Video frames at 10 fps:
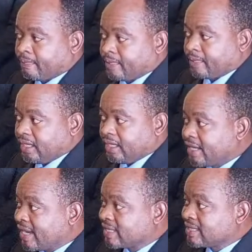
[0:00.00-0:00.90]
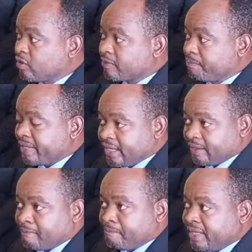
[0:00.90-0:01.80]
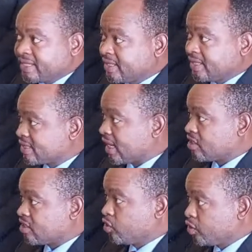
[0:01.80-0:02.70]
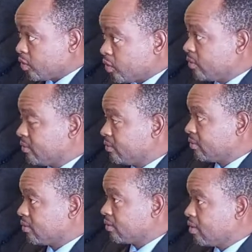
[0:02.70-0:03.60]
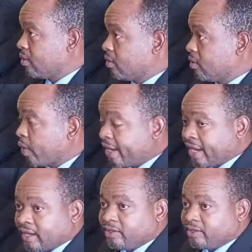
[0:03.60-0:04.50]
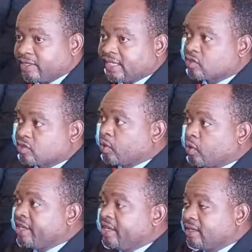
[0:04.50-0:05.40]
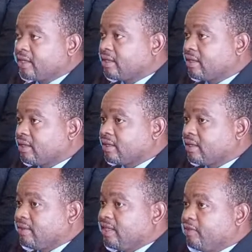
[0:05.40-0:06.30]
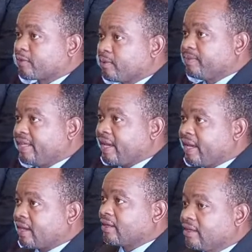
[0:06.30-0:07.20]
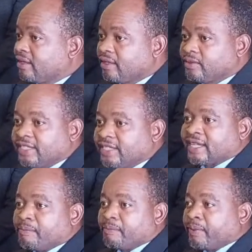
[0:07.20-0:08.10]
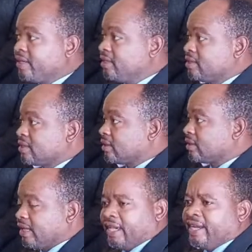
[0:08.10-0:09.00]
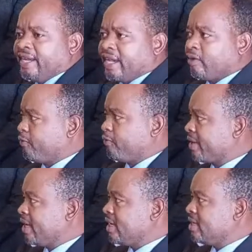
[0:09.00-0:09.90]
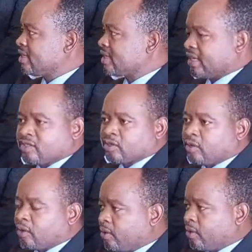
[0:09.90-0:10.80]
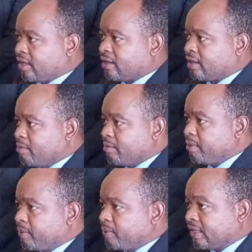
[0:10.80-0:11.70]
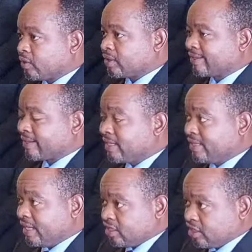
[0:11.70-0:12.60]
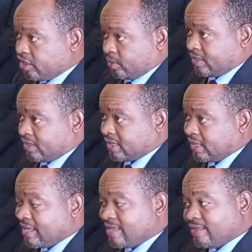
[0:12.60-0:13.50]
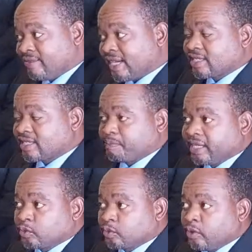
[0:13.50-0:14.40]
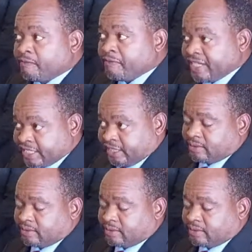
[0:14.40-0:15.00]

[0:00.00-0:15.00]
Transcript: it has not been business as usual, where you're just sworn in, then from there, you just appoint anyhow, friends and so on, people without credentials that speak to your vision.